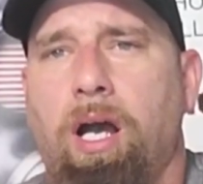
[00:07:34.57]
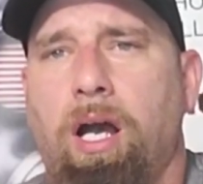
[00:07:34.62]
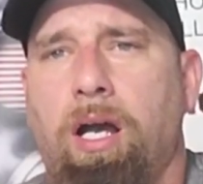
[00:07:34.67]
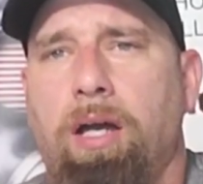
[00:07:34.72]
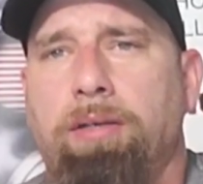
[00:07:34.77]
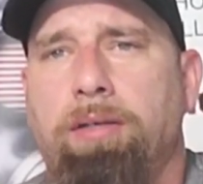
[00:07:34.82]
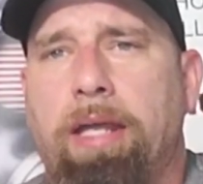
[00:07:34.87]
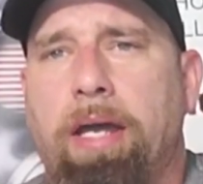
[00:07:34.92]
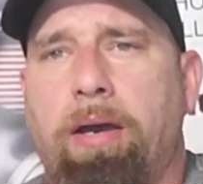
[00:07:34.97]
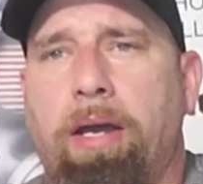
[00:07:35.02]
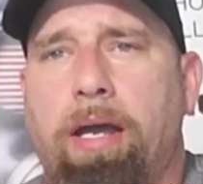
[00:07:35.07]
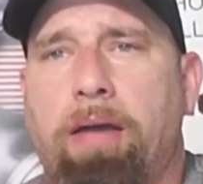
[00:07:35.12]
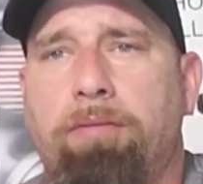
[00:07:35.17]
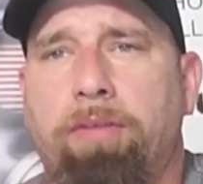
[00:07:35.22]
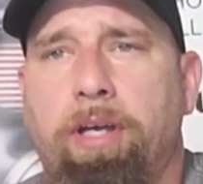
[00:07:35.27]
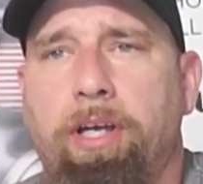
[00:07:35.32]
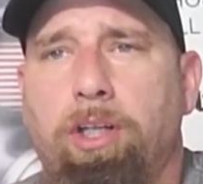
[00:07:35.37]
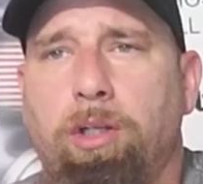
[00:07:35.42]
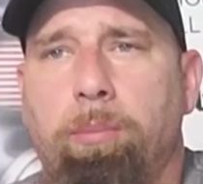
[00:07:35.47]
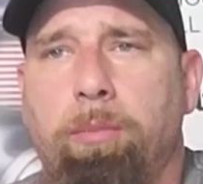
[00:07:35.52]
now have
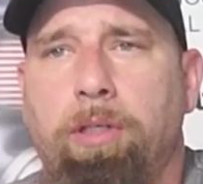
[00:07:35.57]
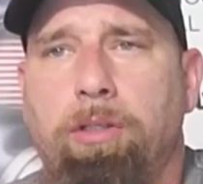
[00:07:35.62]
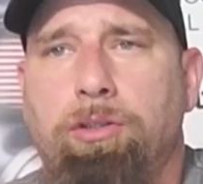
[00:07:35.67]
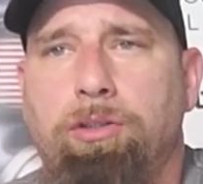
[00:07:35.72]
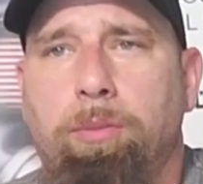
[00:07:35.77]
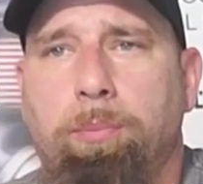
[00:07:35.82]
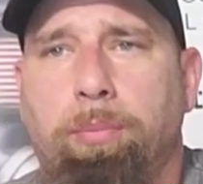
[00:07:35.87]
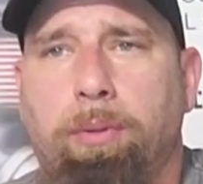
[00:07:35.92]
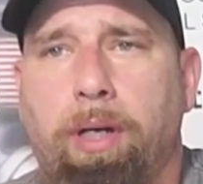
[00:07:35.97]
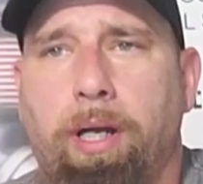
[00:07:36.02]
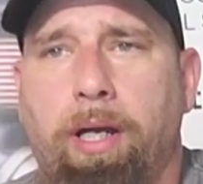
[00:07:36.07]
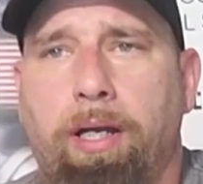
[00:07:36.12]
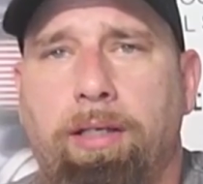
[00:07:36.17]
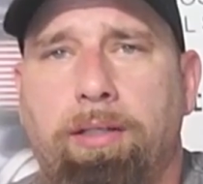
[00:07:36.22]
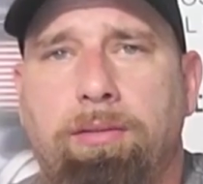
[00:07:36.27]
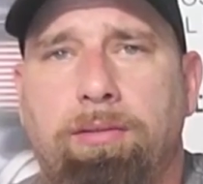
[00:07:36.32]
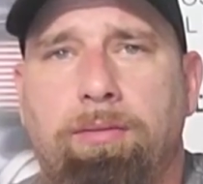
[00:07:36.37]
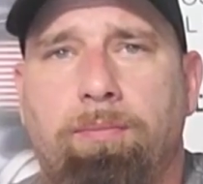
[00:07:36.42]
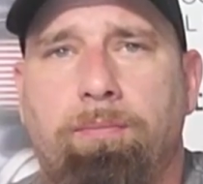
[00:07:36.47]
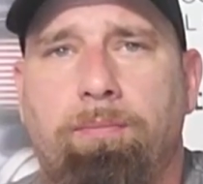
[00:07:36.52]
the element of
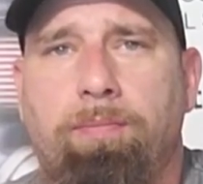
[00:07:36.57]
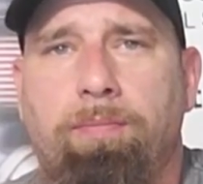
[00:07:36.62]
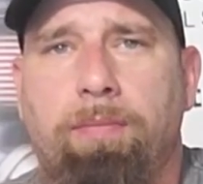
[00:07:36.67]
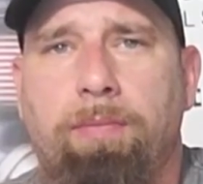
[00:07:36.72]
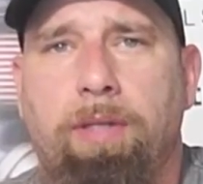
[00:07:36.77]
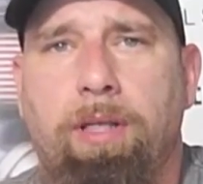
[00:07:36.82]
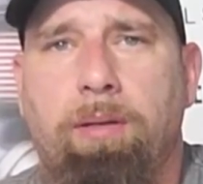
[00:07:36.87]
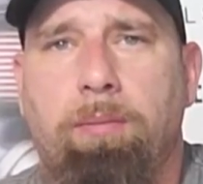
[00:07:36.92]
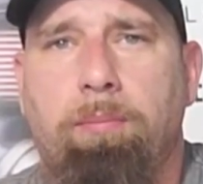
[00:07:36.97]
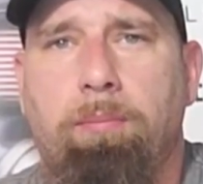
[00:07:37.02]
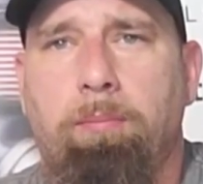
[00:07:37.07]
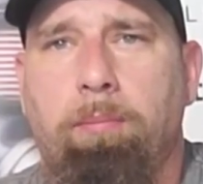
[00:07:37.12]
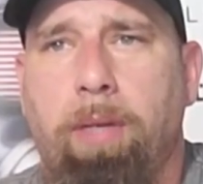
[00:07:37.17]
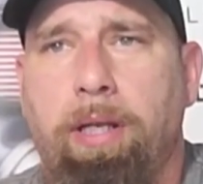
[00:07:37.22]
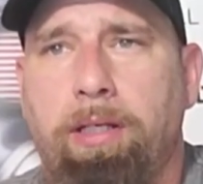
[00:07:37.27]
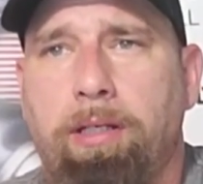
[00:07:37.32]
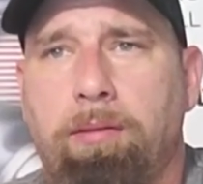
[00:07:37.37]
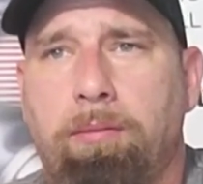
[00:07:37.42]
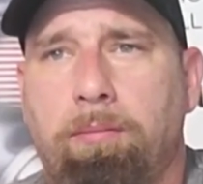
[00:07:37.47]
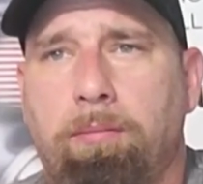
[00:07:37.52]
surprise that
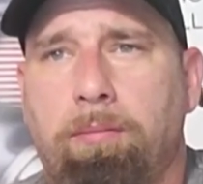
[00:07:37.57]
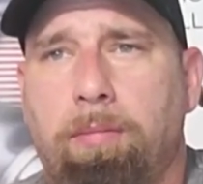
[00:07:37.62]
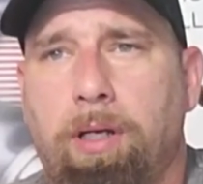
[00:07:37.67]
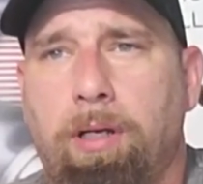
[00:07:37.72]
they